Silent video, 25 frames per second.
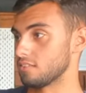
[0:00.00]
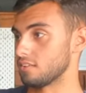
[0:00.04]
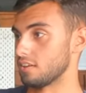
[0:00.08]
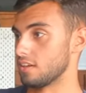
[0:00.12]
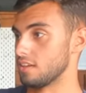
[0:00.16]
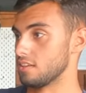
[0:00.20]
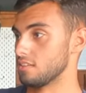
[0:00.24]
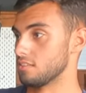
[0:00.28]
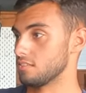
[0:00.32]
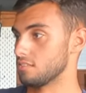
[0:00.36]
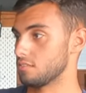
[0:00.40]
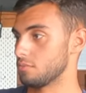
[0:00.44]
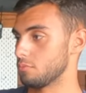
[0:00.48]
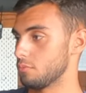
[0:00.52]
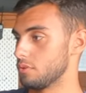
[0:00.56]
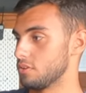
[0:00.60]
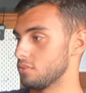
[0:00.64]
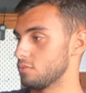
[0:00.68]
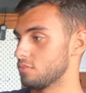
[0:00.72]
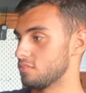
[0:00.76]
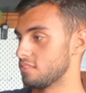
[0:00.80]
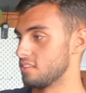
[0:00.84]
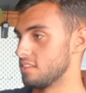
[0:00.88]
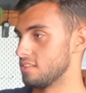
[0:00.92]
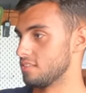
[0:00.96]
Okay, when
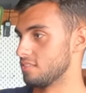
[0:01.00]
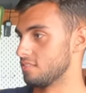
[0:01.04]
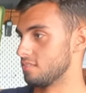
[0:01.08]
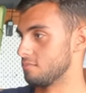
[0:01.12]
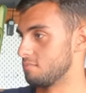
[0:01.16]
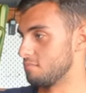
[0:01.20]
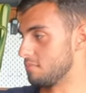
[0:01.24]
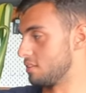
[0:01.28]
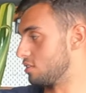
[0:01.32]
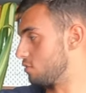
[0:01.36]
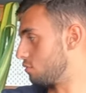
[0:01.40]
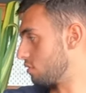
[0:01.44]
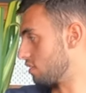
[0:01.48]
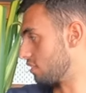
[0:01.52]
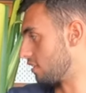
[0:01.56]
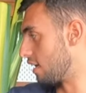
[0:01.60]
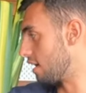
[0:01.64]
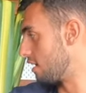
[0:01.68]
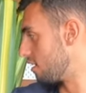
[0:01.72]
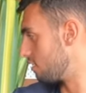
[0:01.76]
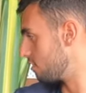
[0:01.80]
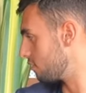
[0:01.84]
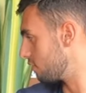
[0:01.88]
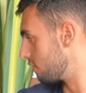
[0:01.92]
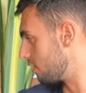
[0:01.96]
you see me doing
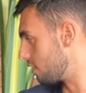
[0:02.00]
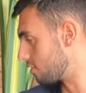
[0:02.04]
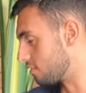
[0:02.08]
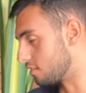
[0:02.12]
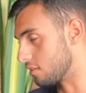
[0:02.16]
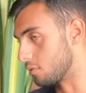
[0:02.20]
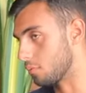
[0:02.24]
that, that's